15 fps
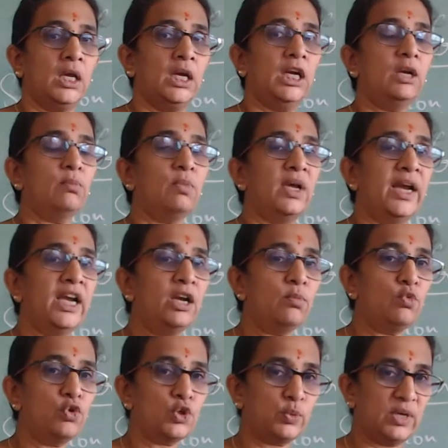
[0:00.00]
It head
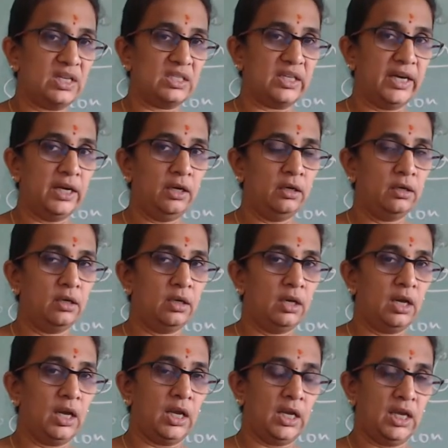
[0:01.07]
moves one side
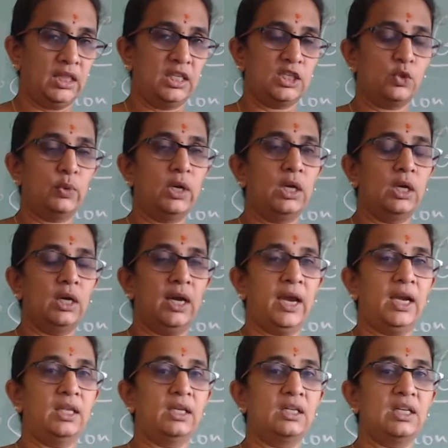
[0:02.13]
and the swing
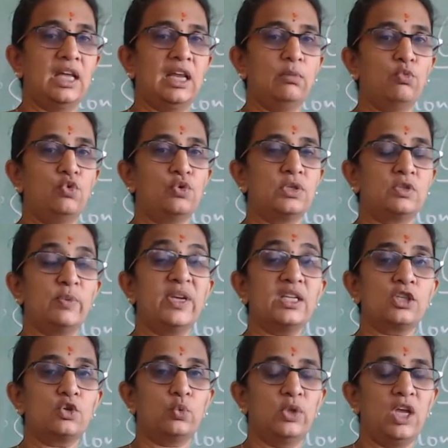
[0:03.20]
and the tail moves,
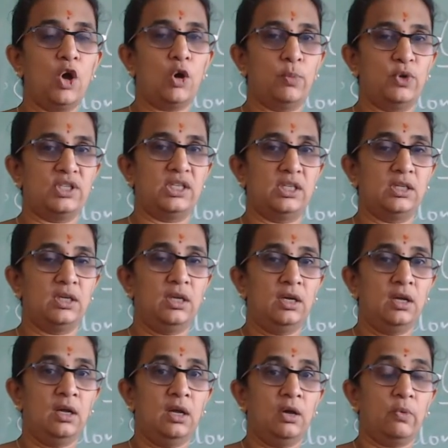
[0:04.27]
swings to the opposite.
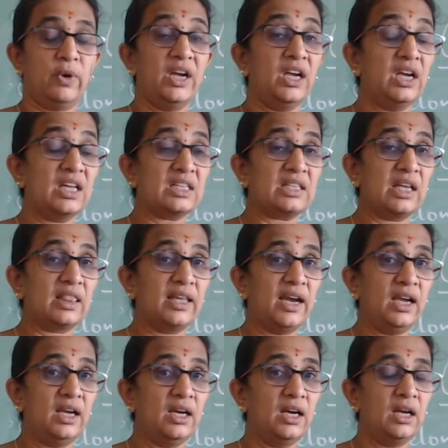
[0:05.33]
Why it does like
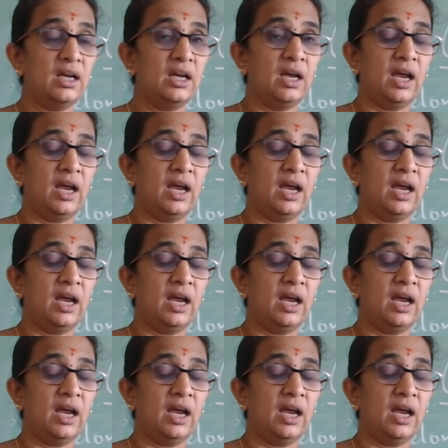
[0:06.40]
that?